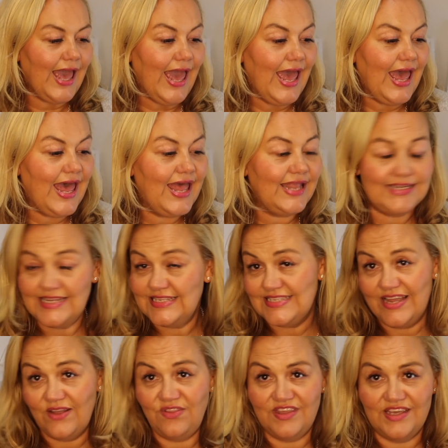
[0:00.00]
And it's
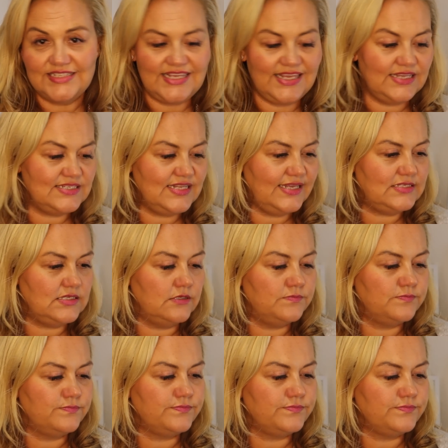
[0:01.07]
now 30 years later.